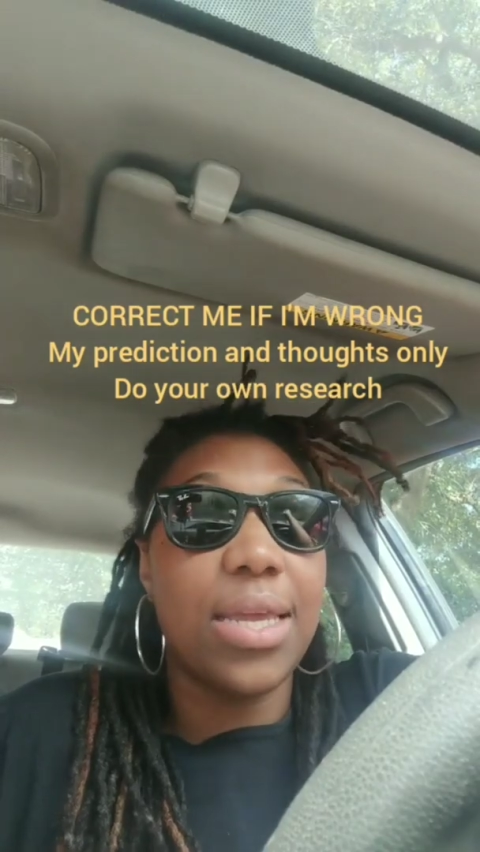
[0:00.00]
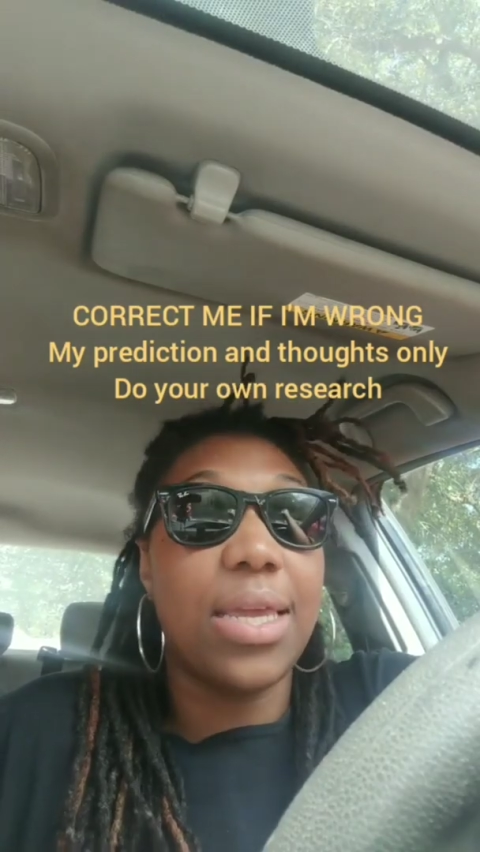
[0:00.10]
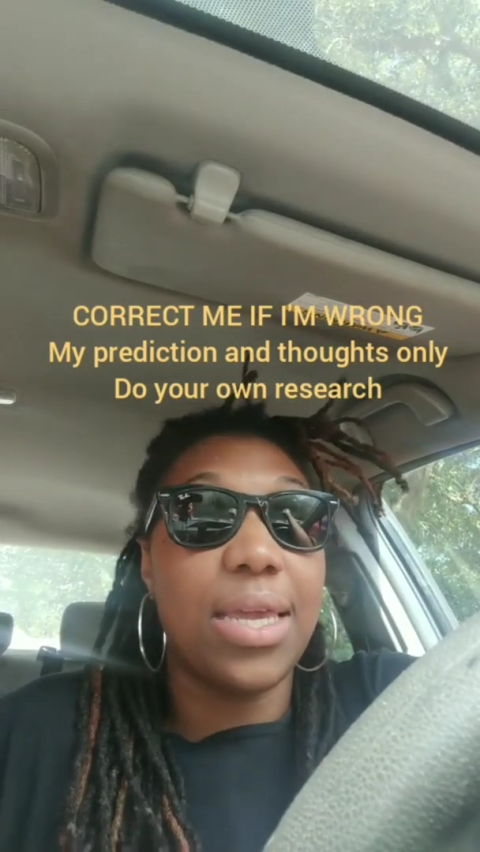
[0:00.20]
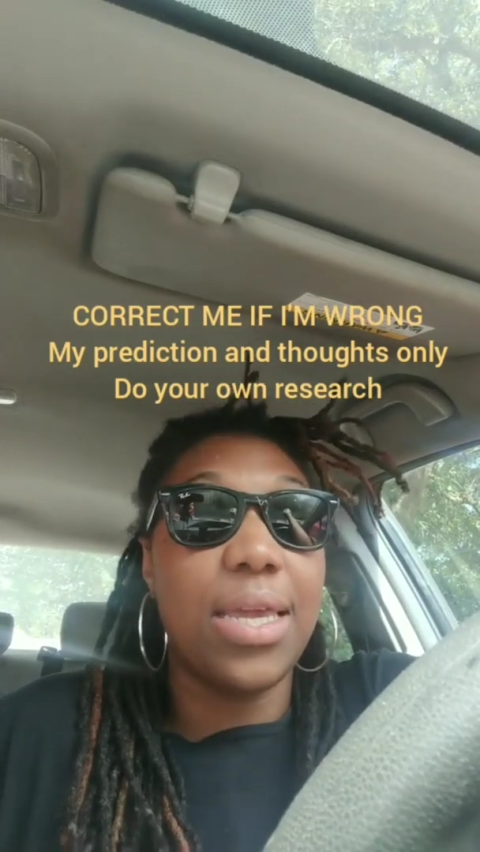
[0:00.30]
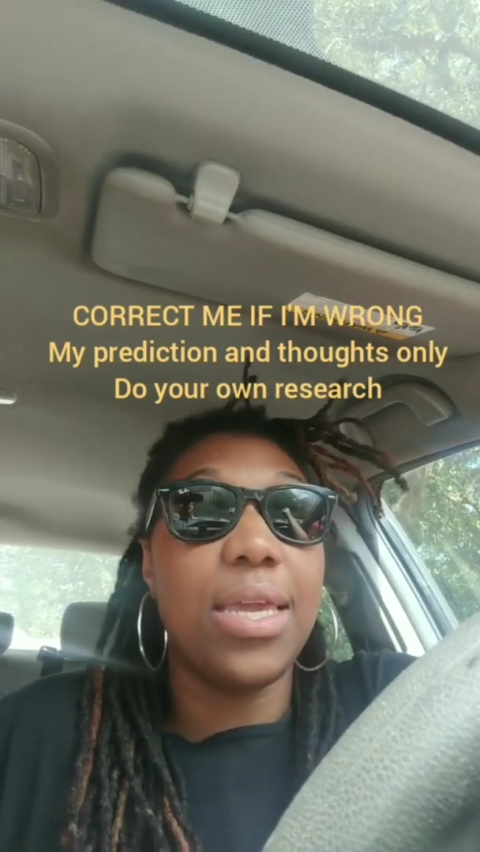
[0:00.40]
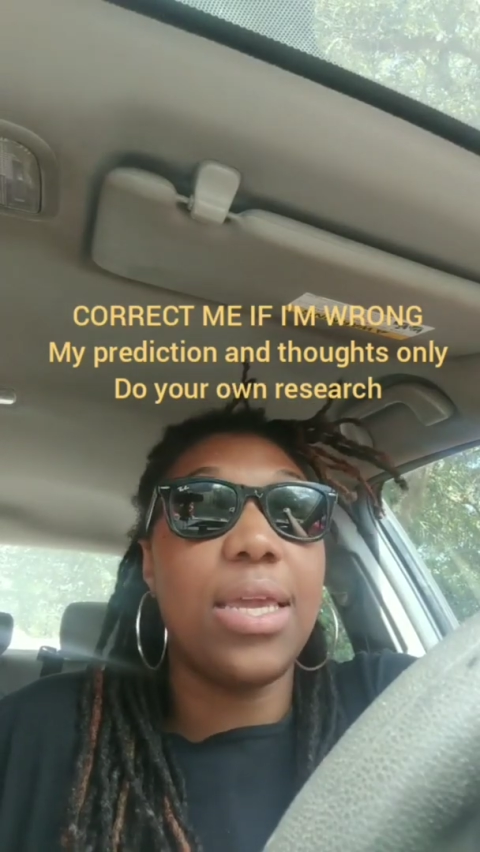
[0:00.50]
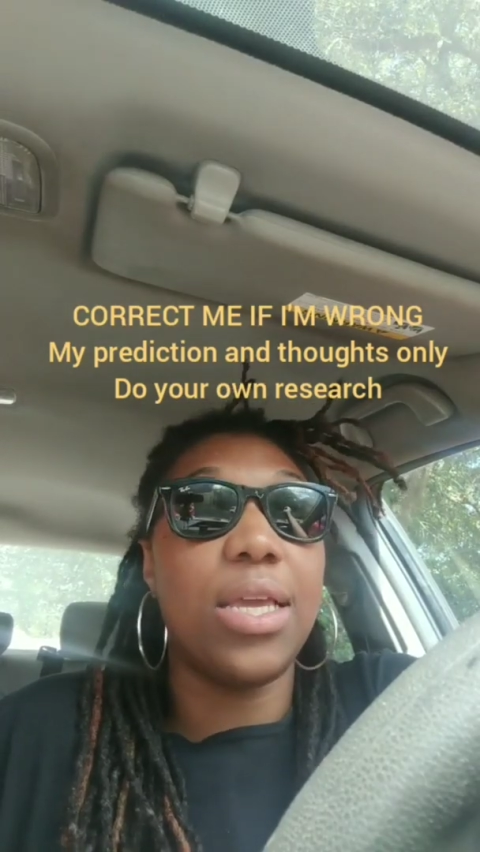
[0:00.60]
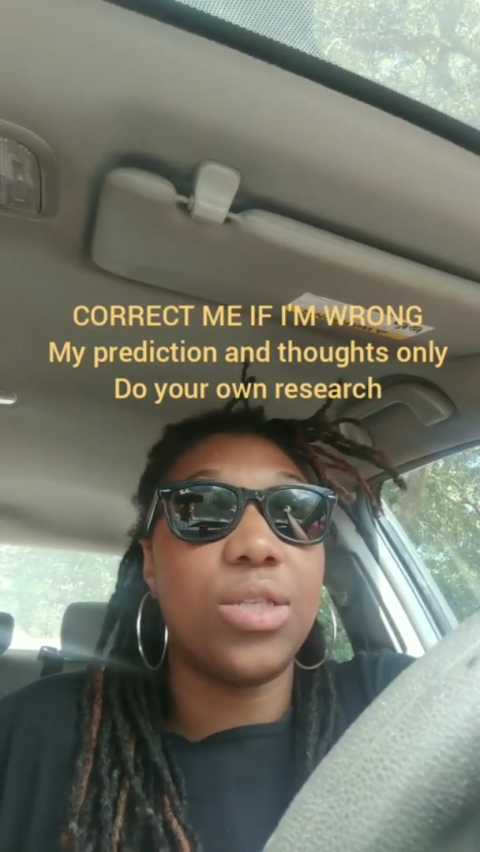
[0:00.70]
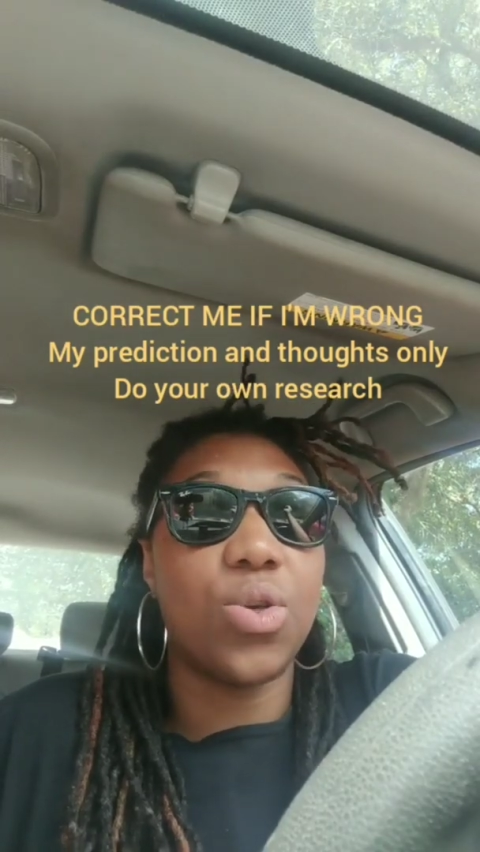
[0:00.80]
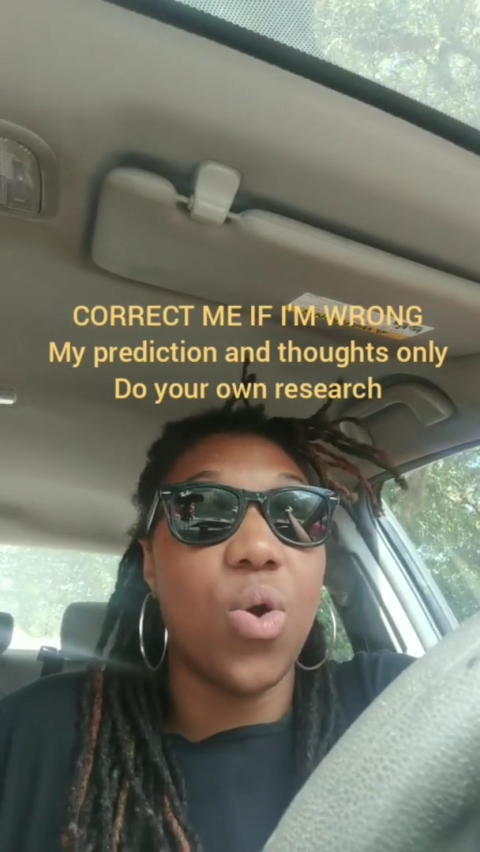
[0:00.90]
he
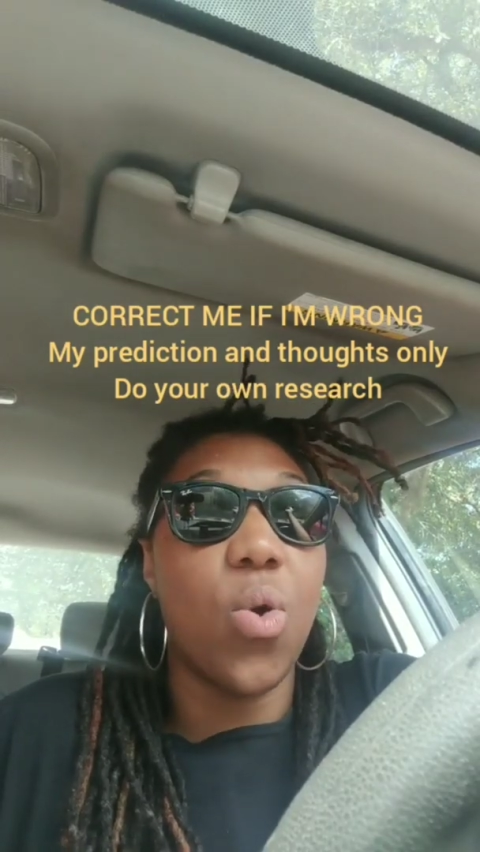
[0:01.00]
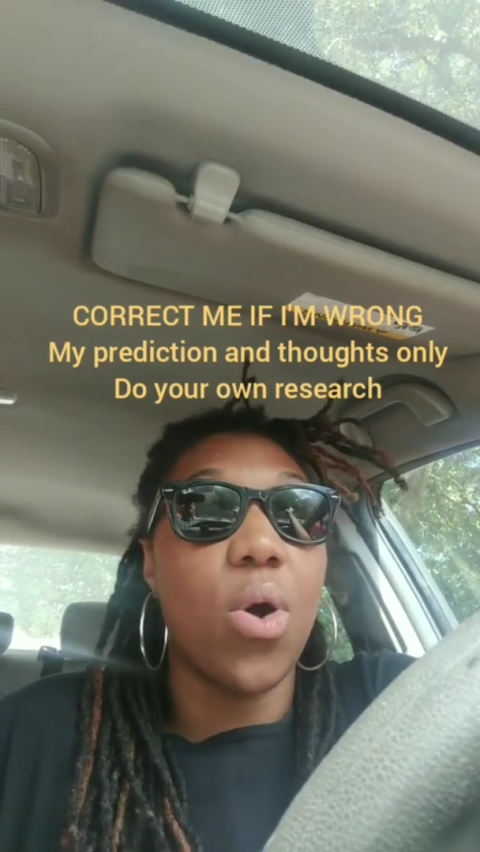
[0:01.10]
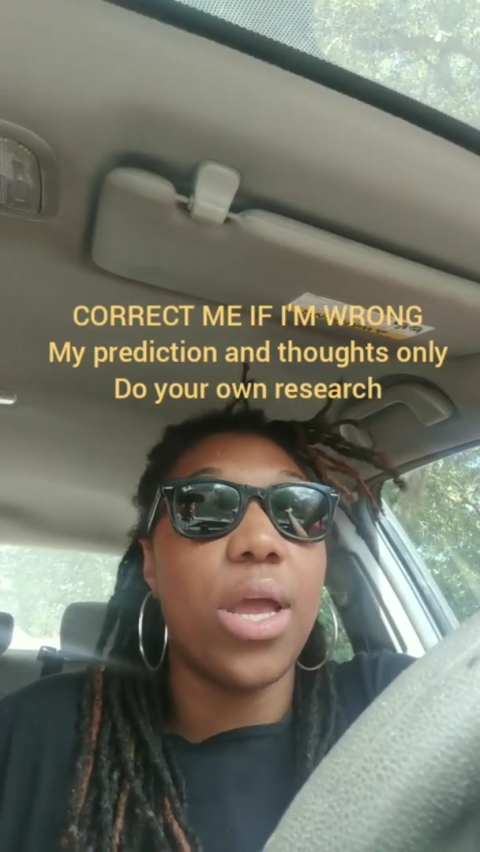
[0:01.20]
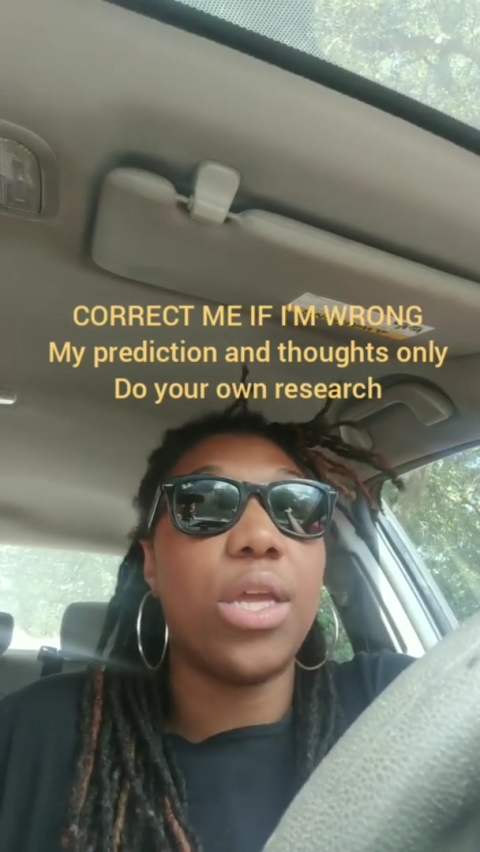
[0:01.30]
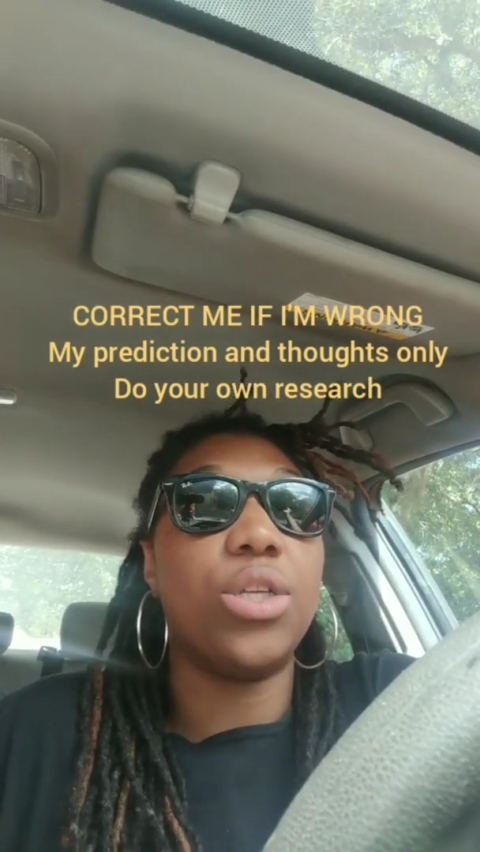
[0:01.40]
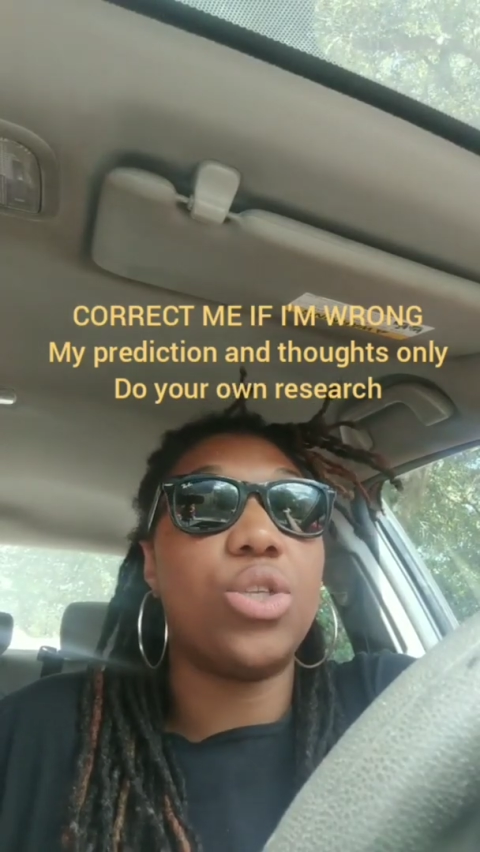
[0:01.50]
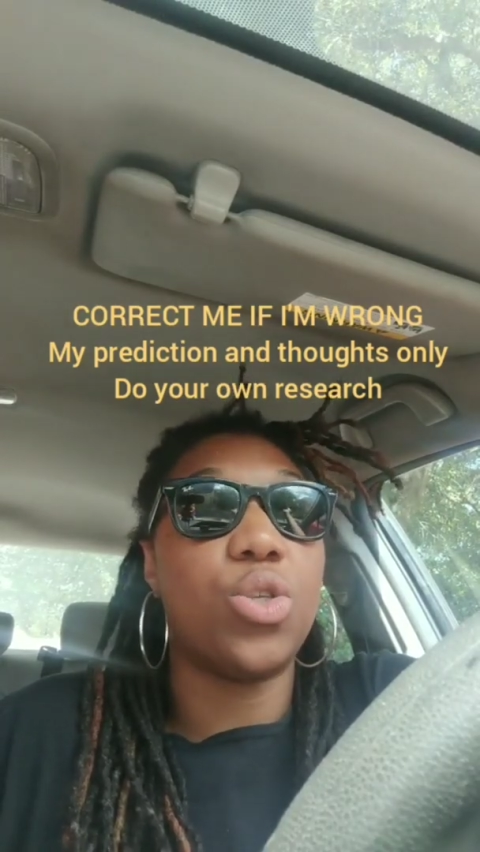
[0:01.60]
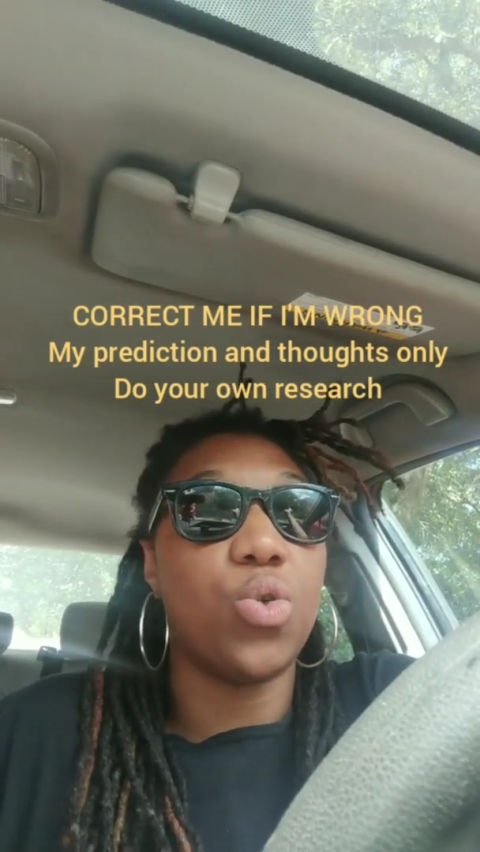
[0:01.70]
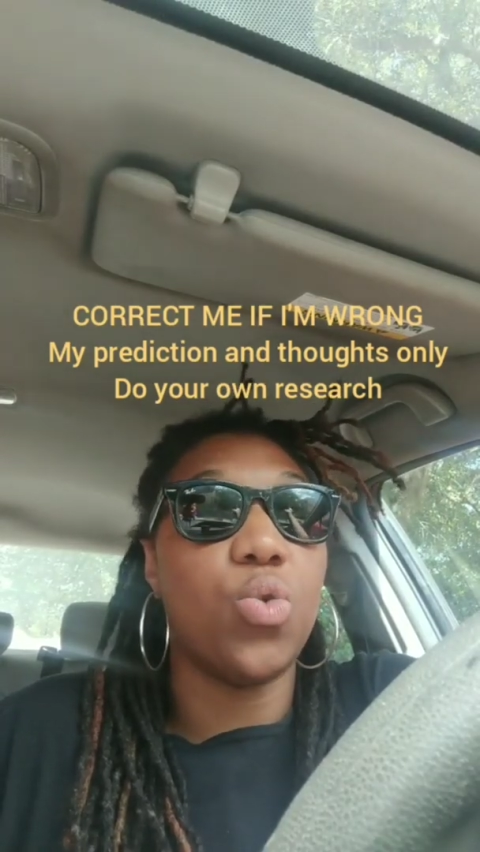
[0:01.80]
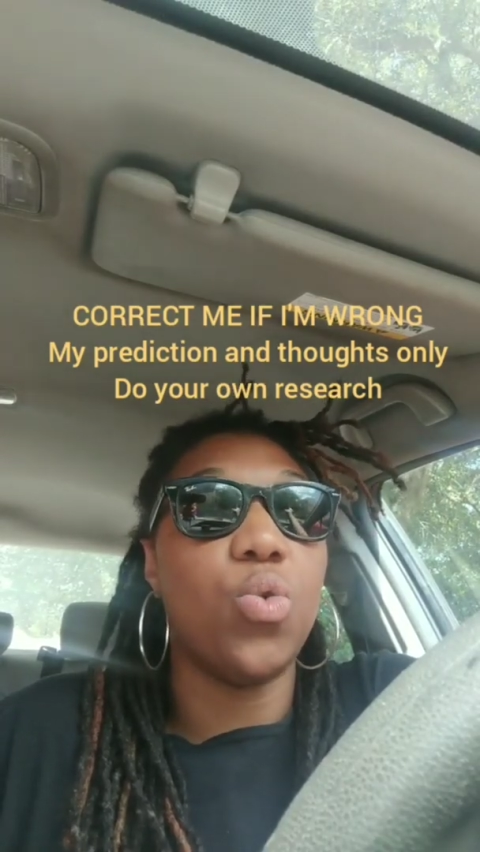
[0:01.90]
is going
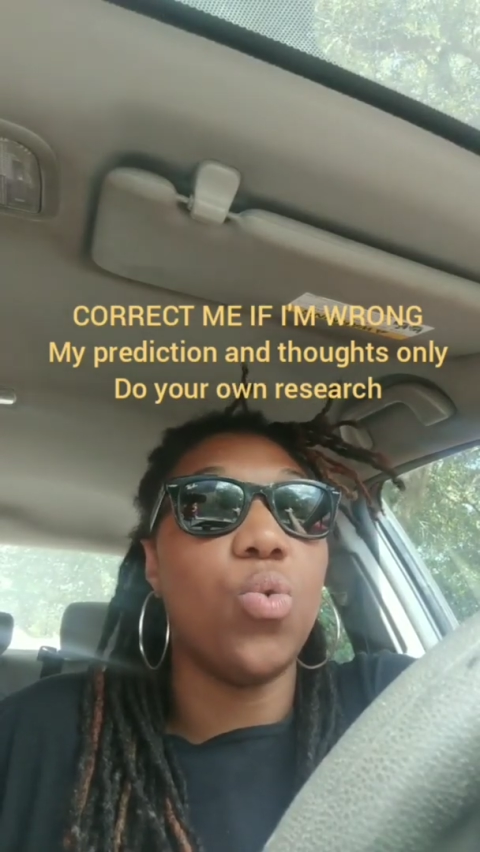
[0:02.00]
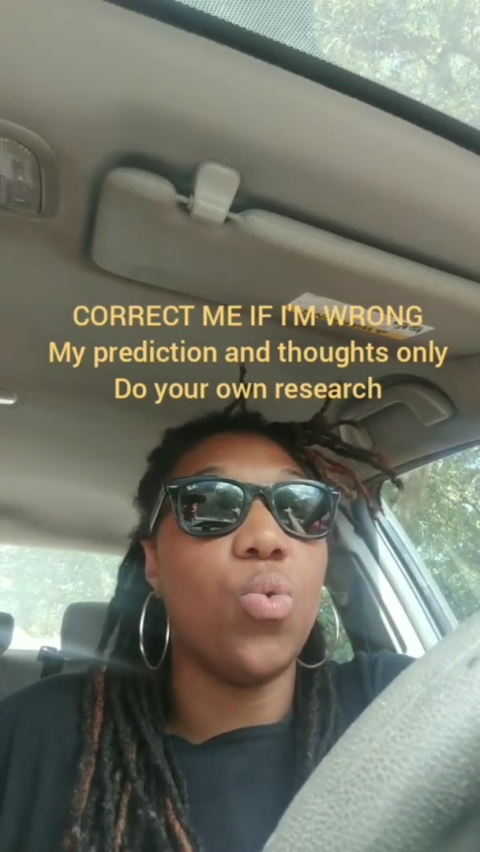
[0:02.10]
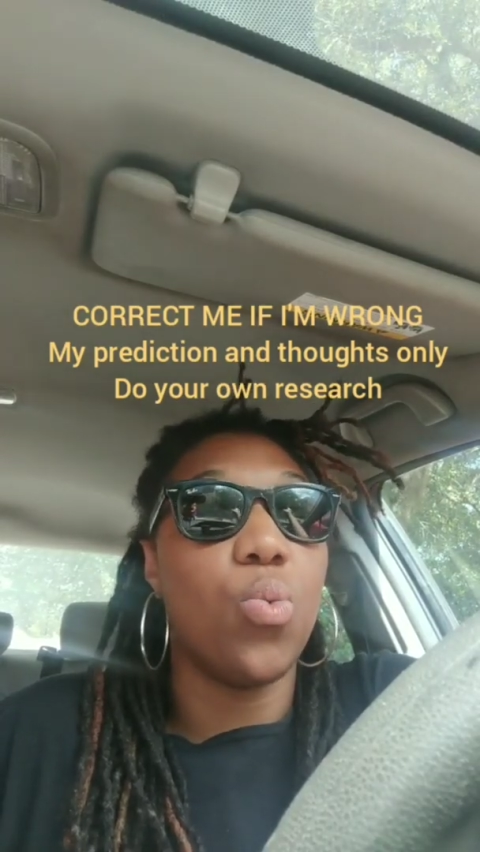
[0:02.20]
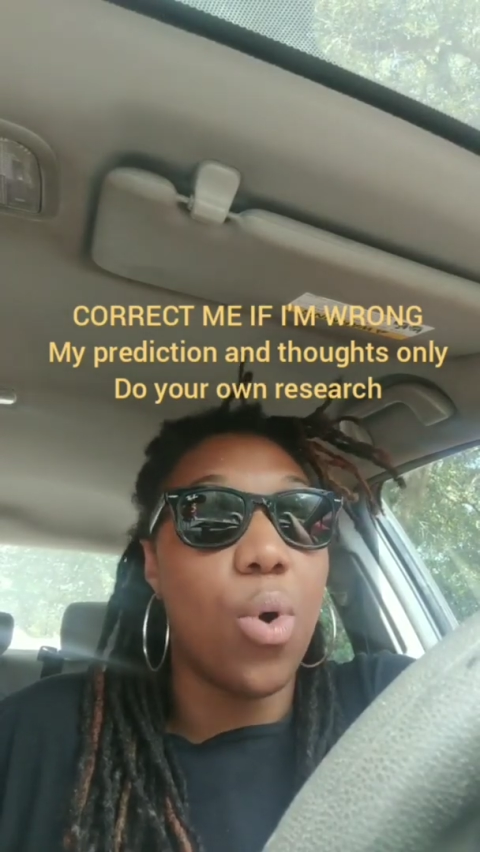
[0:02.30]
to